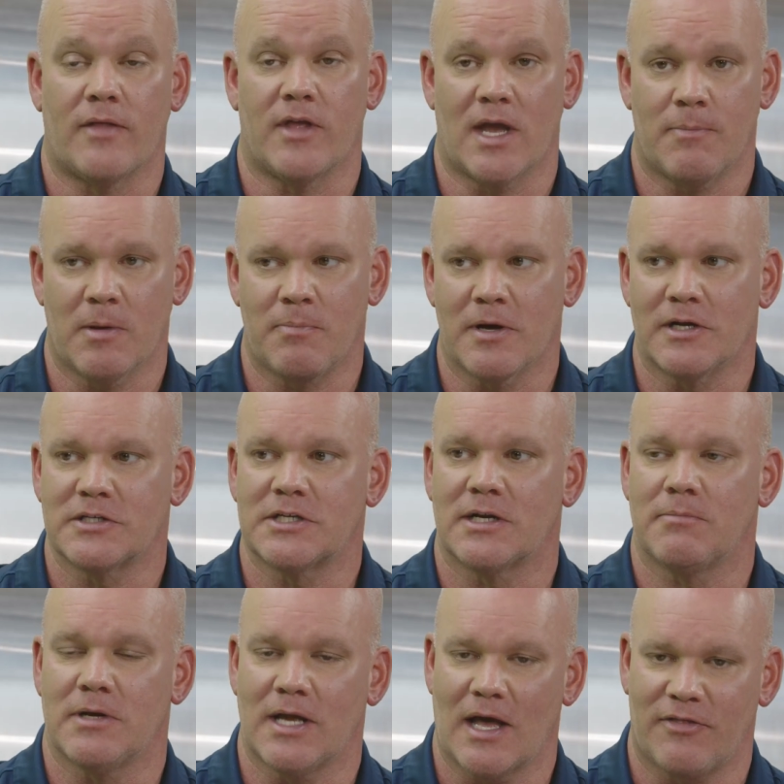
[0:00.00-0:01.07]
The EpiPen is going to
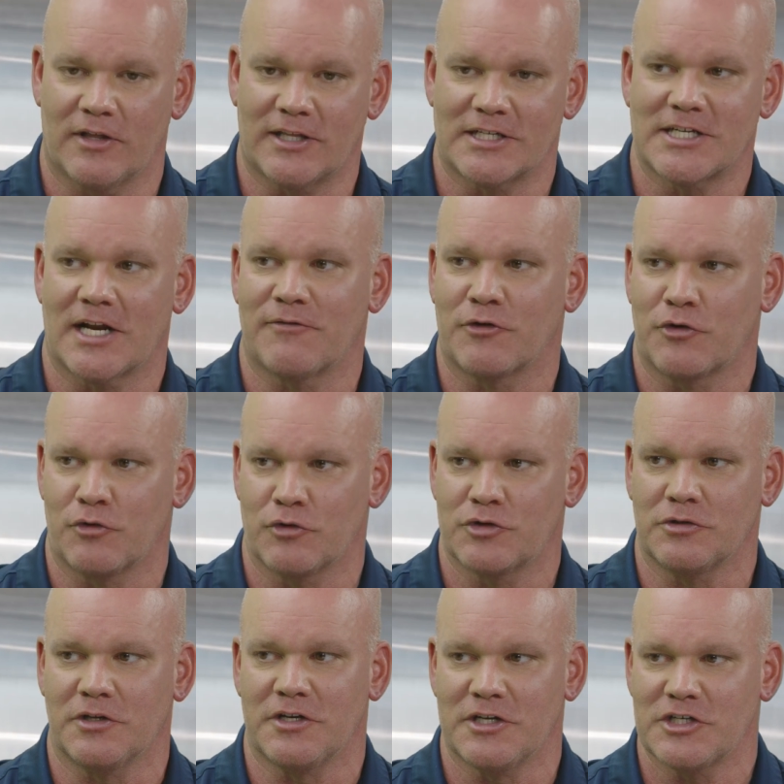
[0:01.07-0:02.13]
be, I think that's kind of a
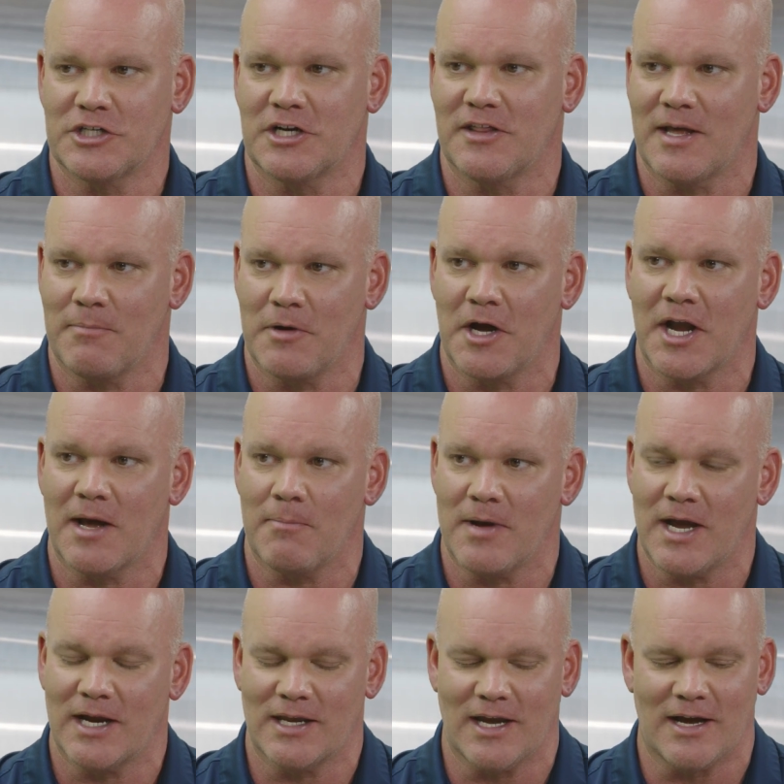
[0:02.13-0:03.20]
crucial addition to that bug out
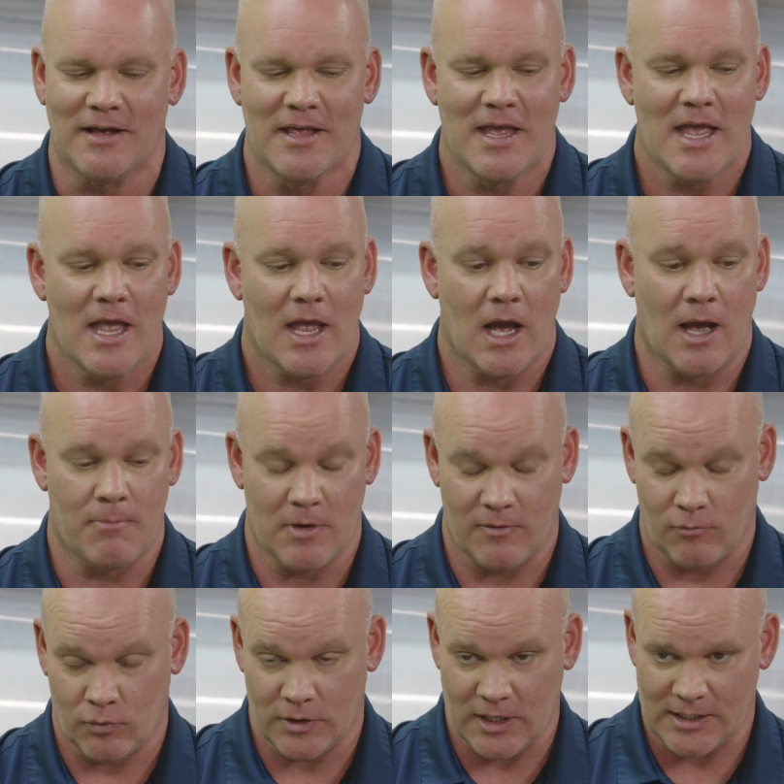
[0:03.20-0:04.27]
bag. Yeah.
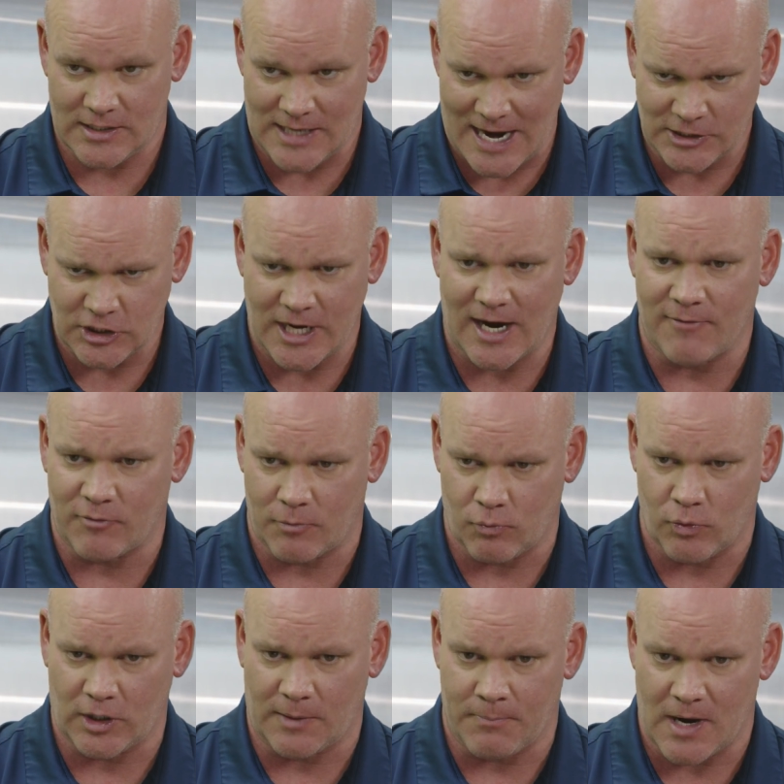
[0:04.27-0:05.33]
That's actually kind of a
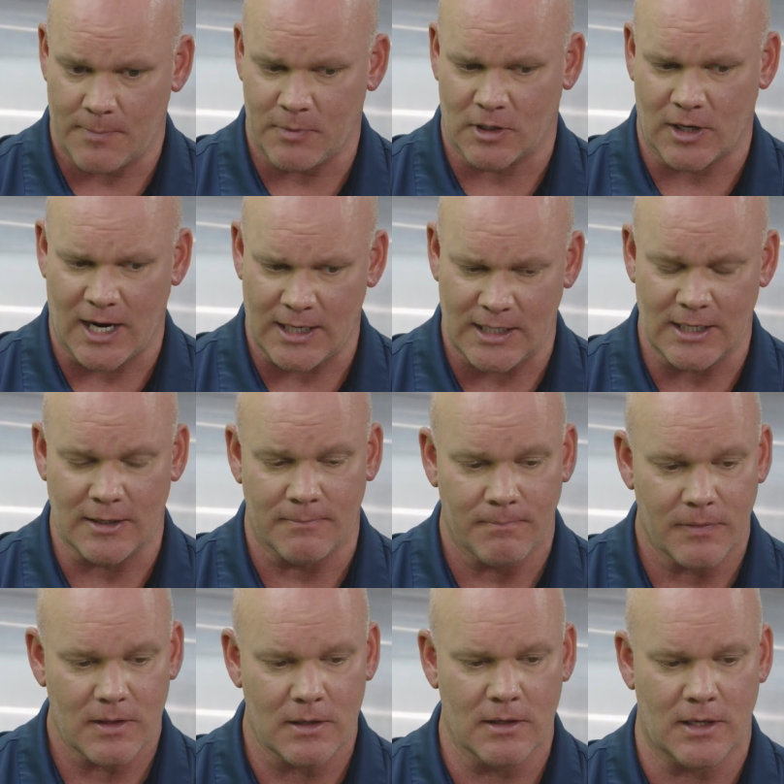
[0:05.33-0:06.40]
really popular idea.
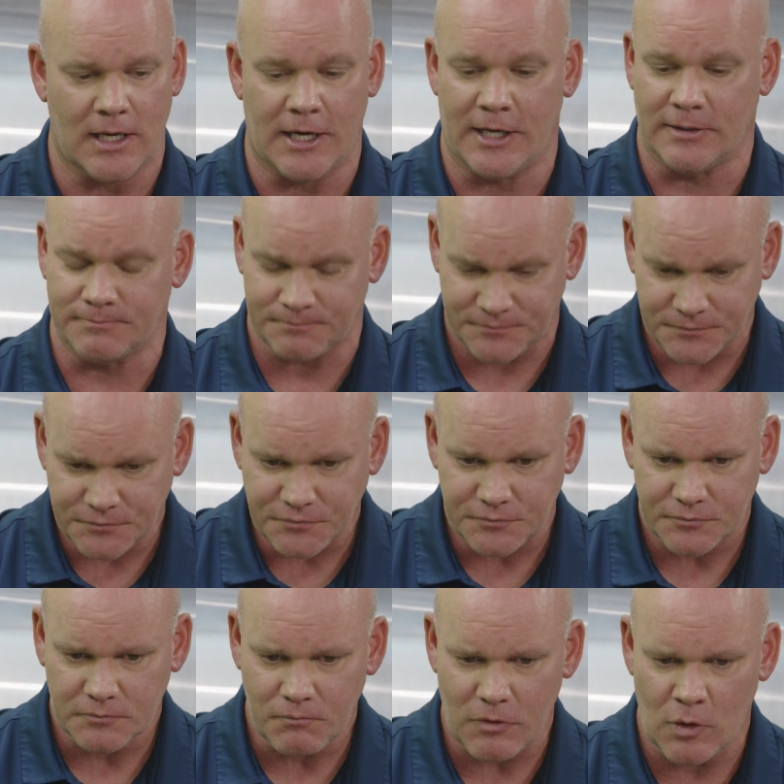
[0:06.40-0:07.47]
And
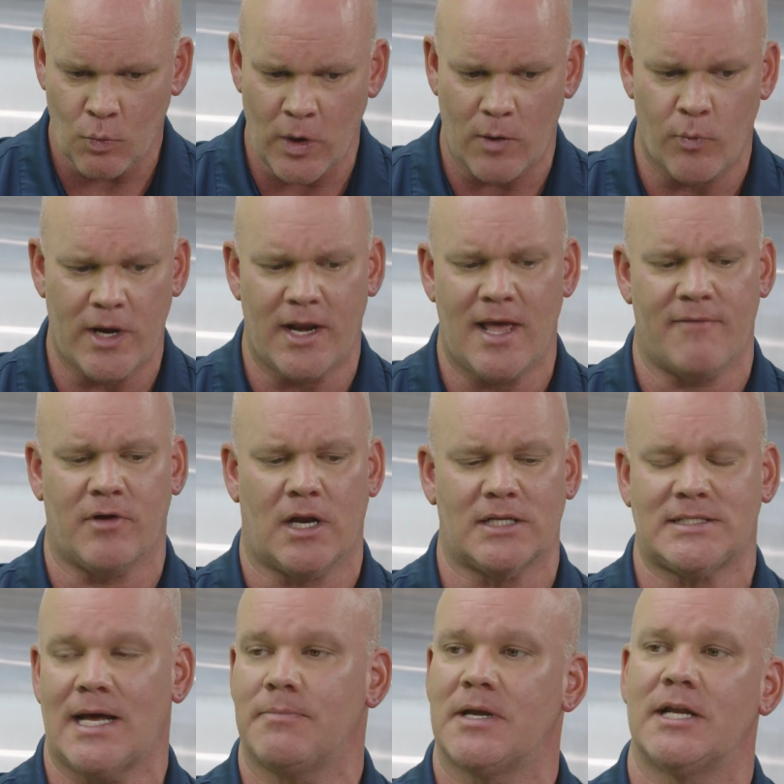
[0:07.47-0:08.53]
we didn't have a lot of
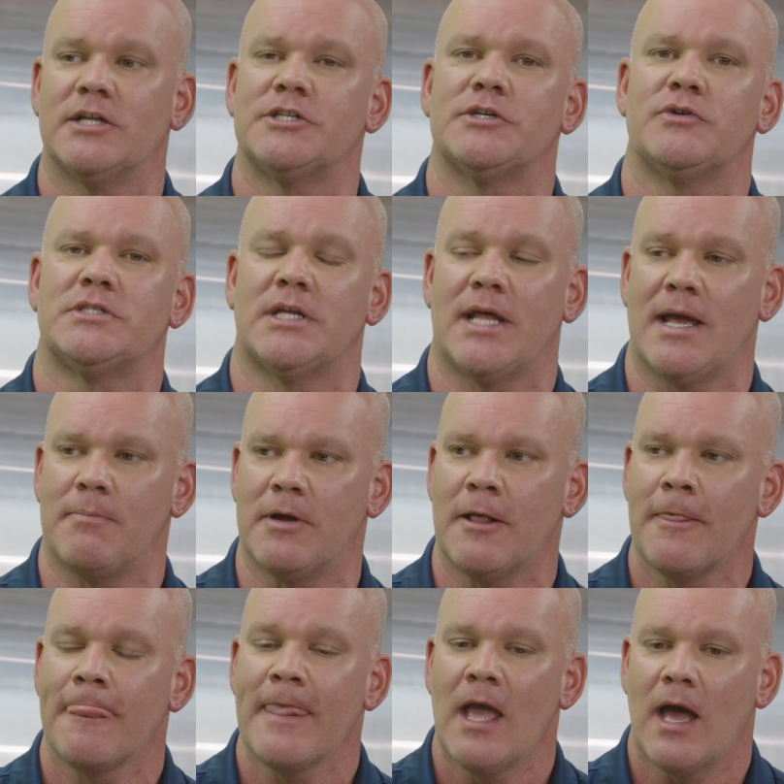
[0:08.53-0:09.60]
time to get into it today, but
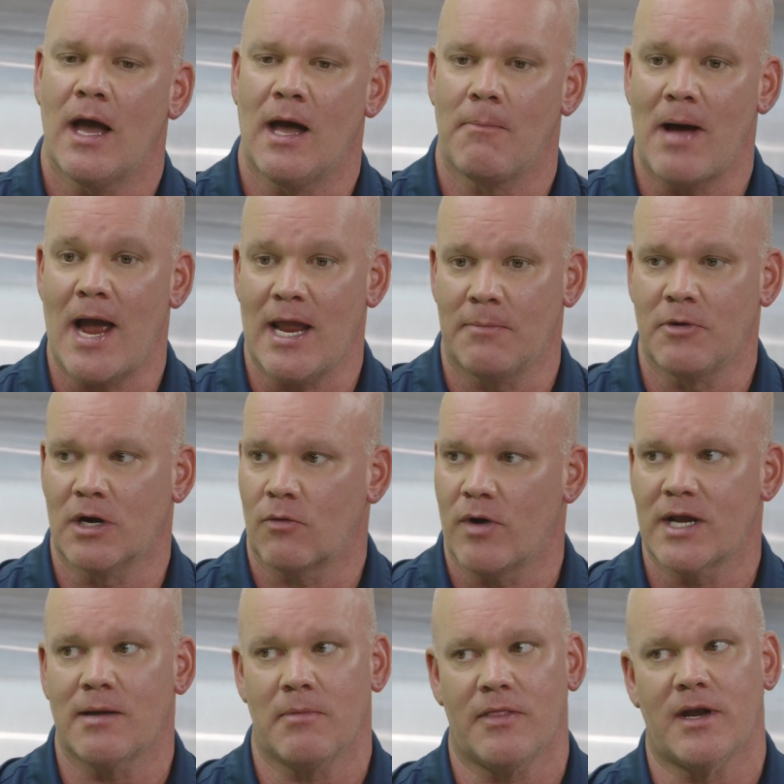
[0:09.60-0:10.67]
I am going to
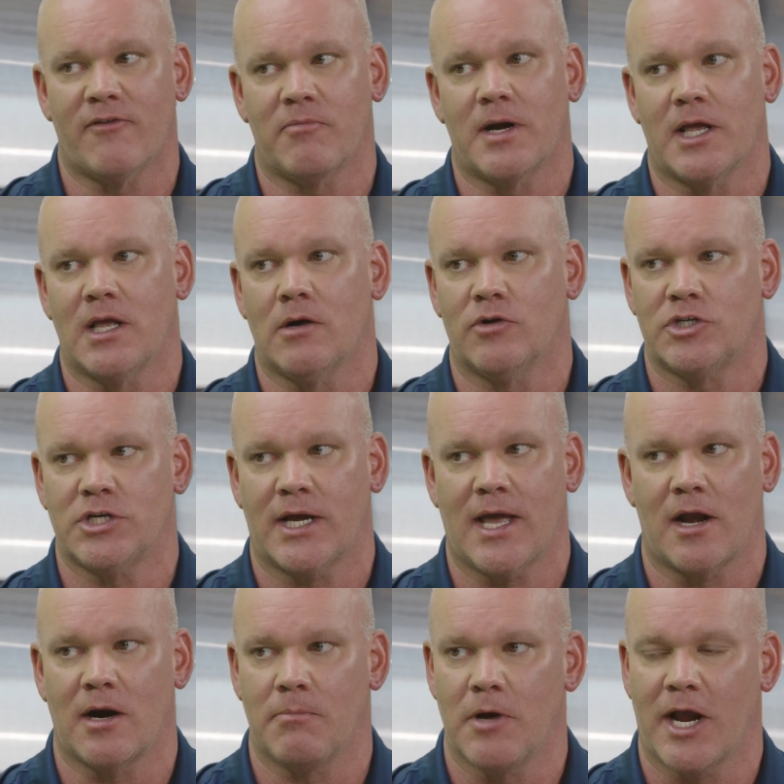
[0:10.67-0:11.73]
recommend that everybody go and check
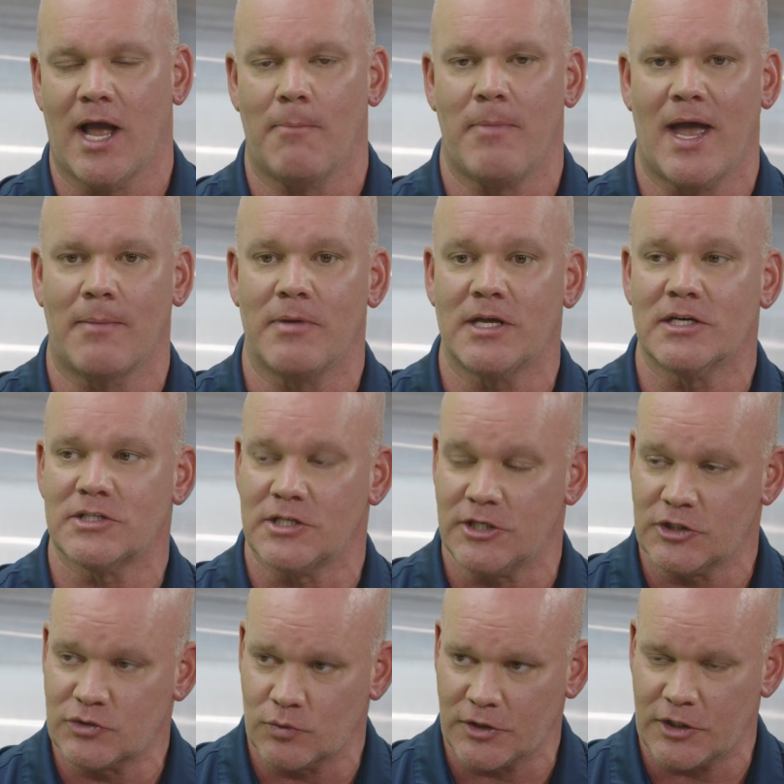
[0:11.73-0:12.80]
out our bug out bag because it
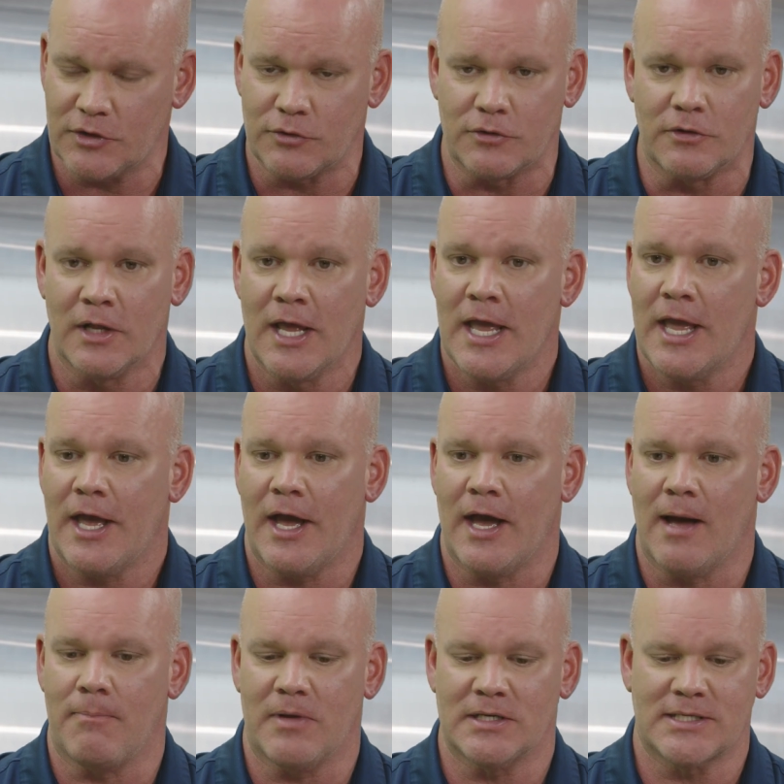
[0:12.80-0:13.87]
is really cool.
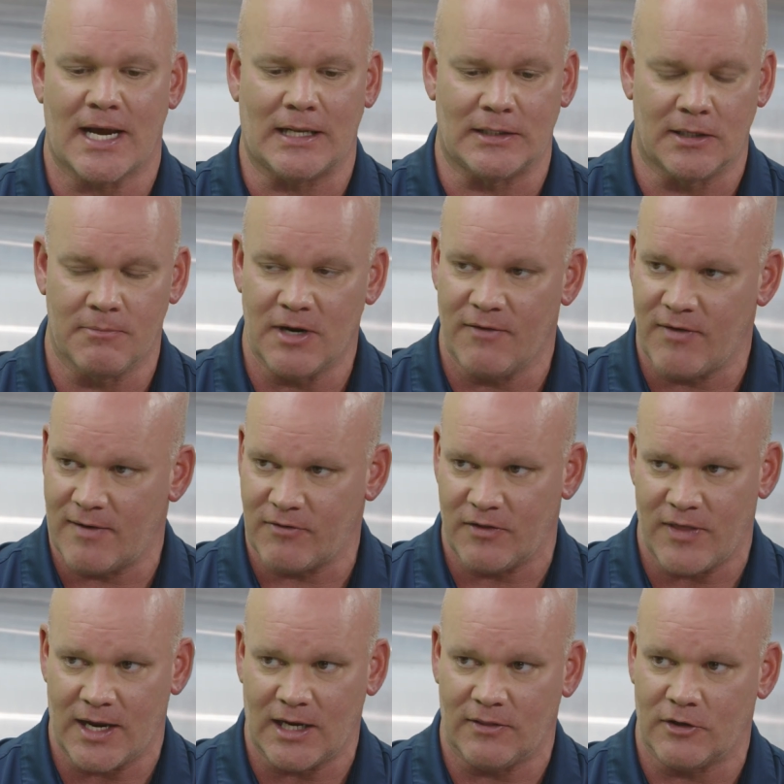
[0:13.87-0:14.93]
It's got a little bit of
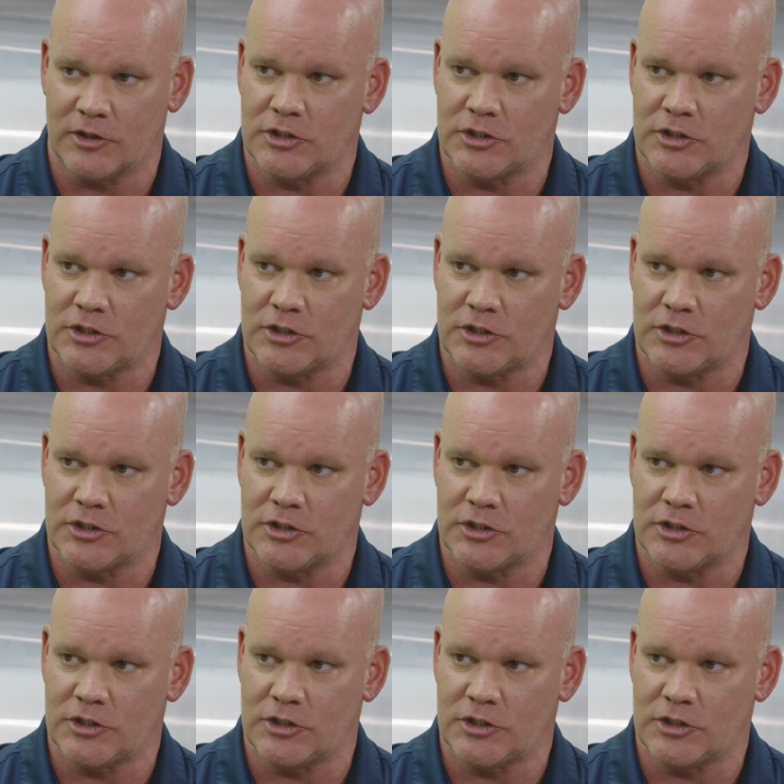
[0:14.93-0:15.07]
everything in there.